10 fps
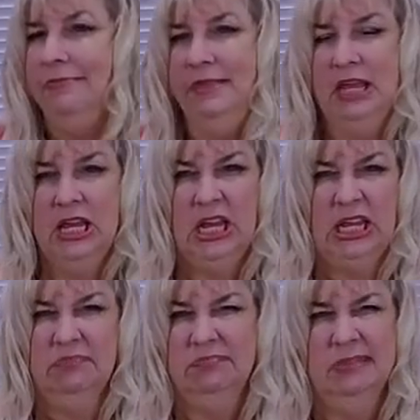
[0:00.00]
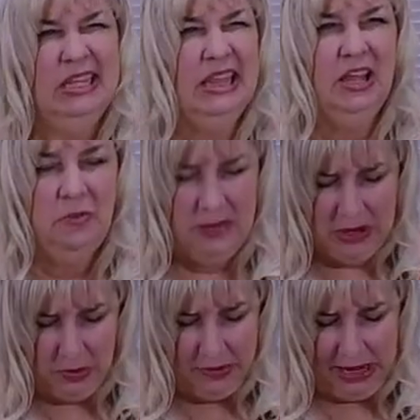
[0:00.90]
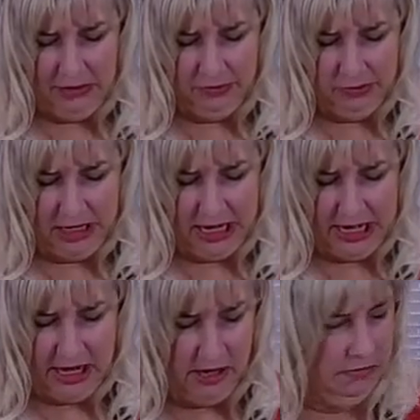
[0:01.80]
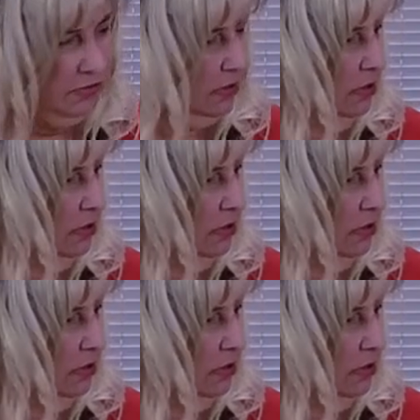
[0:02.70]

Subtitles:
thinking they'll be around when I need them.